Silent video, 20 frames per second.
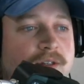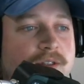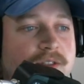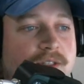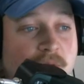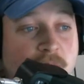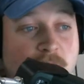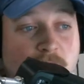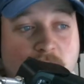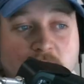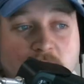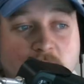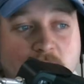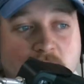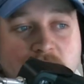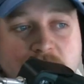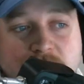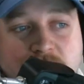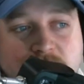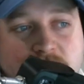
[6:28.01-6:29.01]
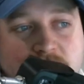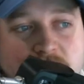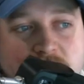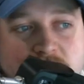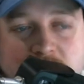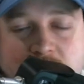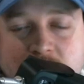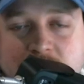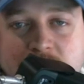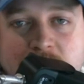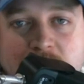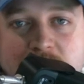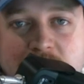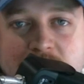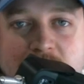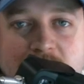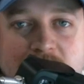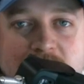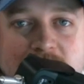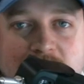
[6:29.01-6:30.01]
Steven Bergwijn, I
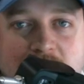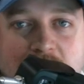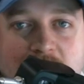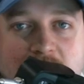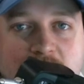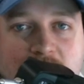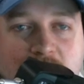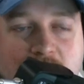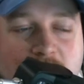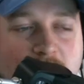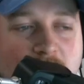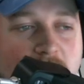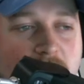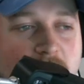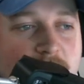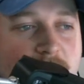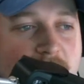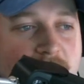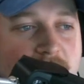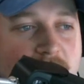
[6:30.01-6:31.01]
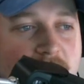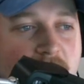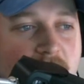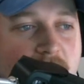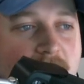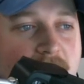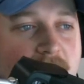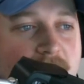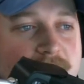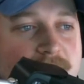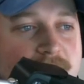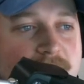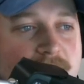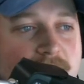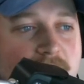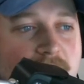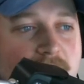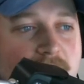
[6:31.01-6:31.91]
think he started really well back at Ajax.